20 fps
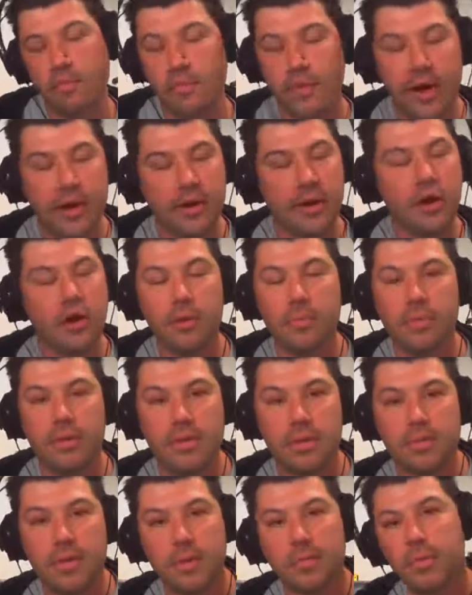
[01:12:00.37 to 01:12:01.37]
very open to
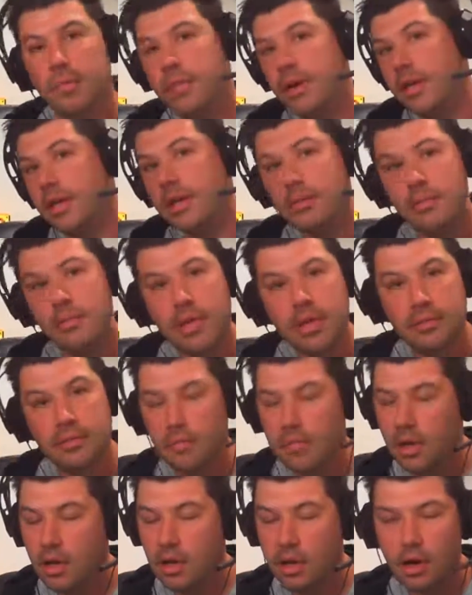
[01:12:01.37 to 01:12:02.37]
people bugging me.
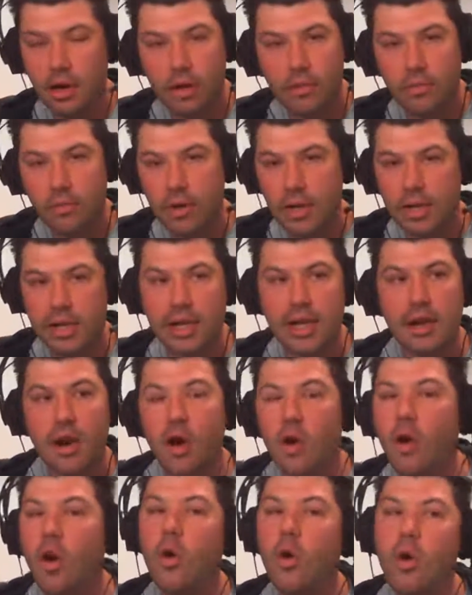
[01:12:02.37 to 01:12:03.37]
I'm really
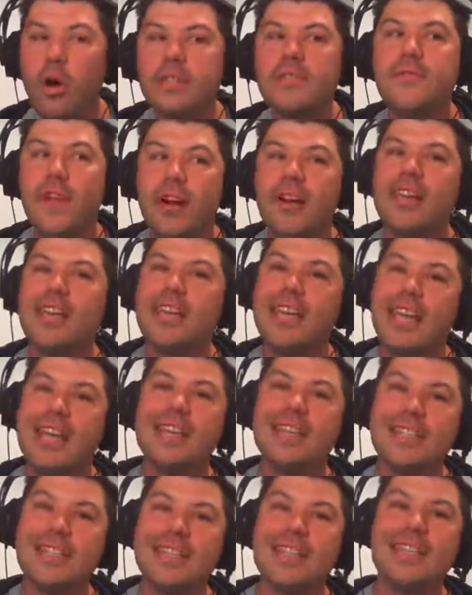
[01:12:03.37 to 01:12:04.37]
always very keen
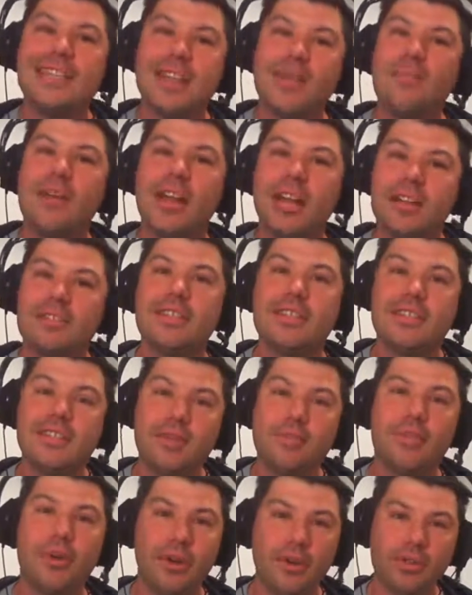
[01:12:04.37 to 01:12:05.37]
to see someone else's
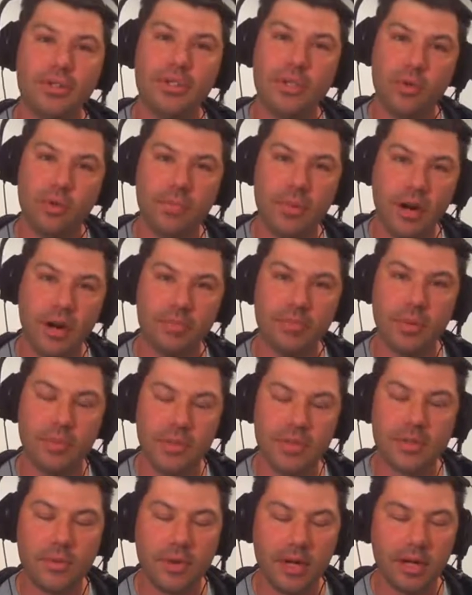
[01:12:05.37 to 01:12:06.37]
approach to a problem
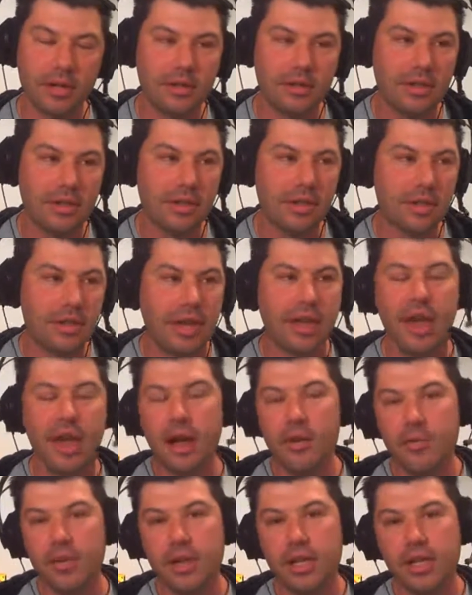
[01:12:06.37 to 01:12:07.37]
as well. Like I
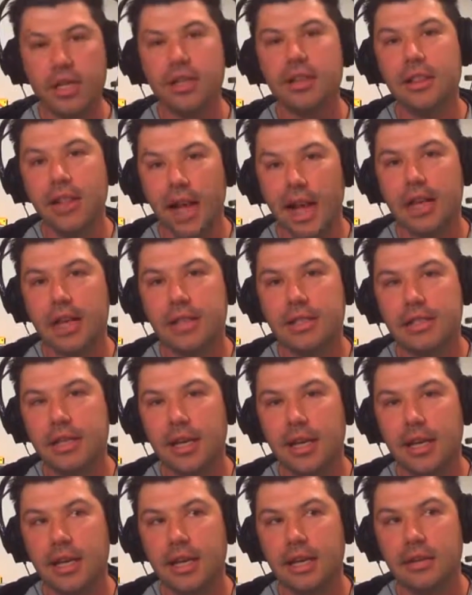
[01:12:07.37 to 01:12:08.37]
really like
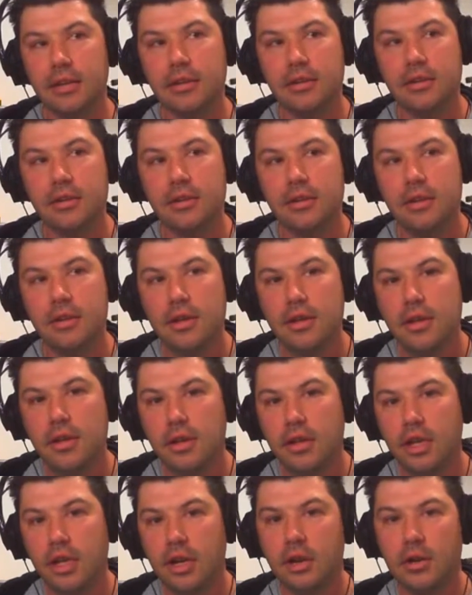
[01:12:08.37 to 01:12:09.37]
seeing
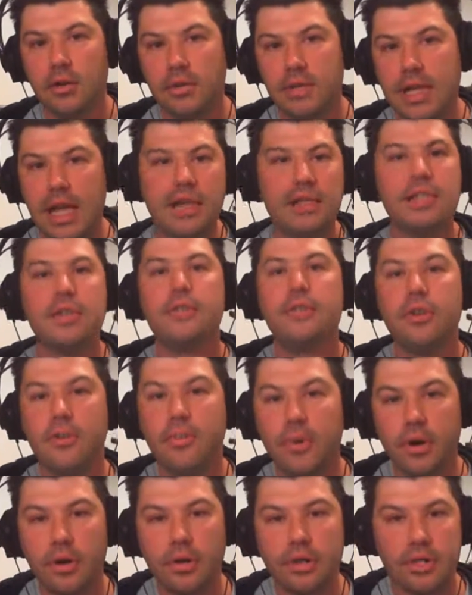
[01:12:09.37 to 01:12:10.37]
10 different
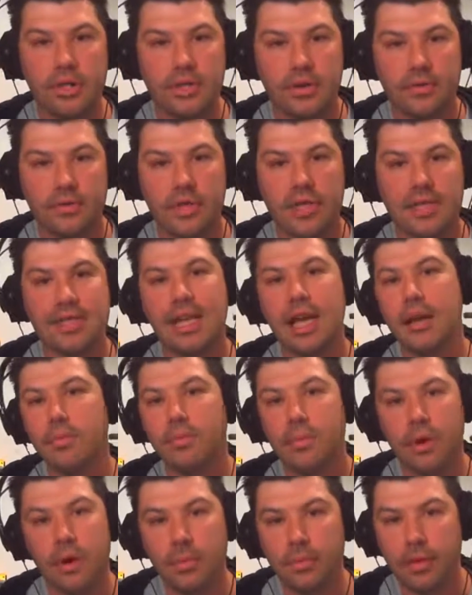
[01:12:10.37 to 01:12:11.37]
approaches of the same
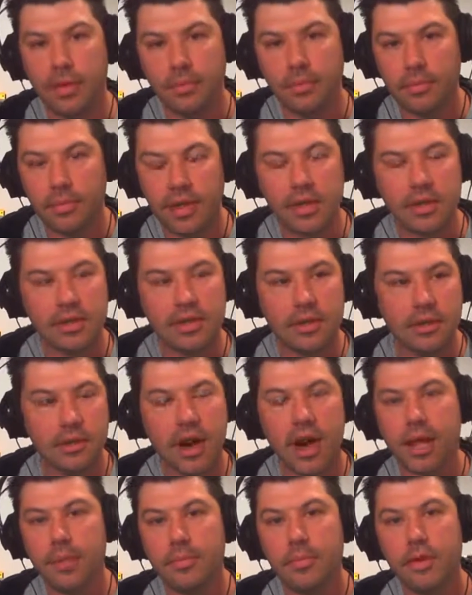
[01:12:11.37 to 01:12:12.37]
problem. Yep. It's
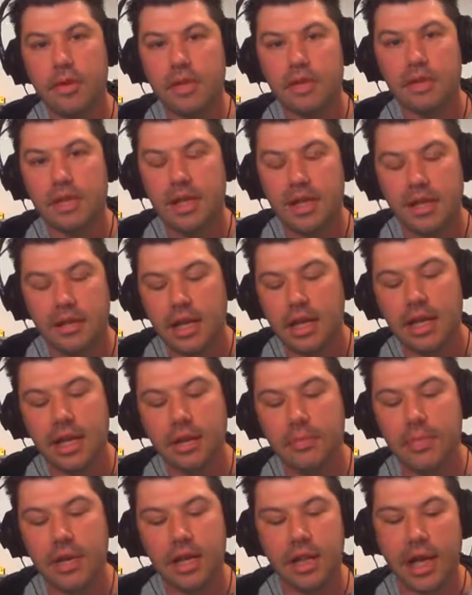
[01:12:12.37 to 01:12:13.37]
great. That's what
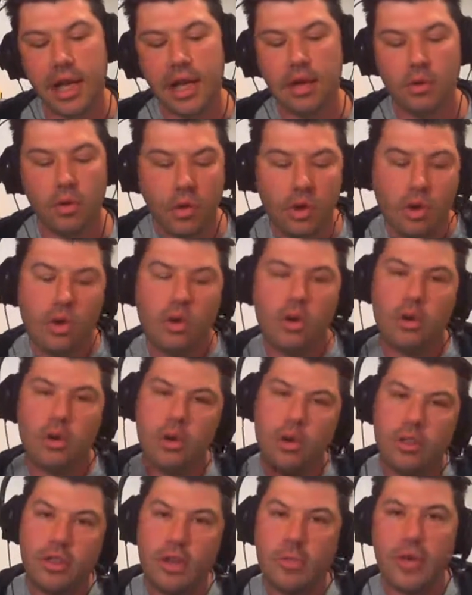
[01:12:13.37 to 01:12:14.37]
we do all the time,
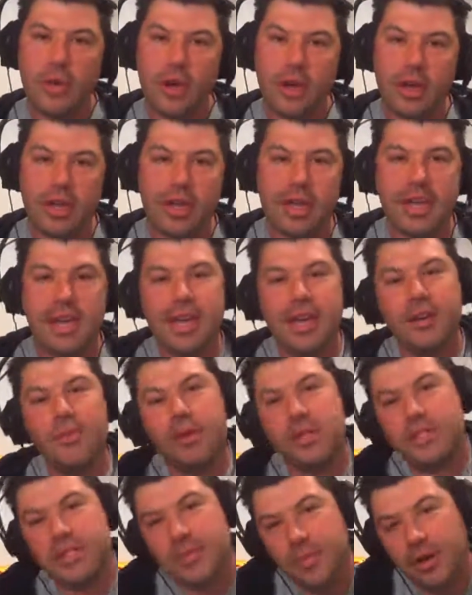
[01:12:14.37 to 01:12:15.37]
right? We have to
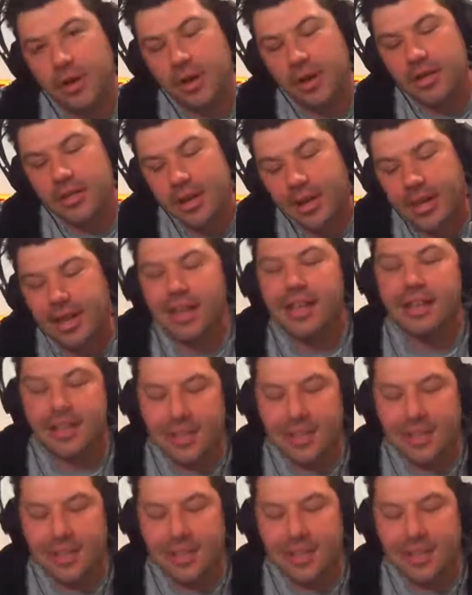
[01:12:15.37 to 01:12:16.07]
have that.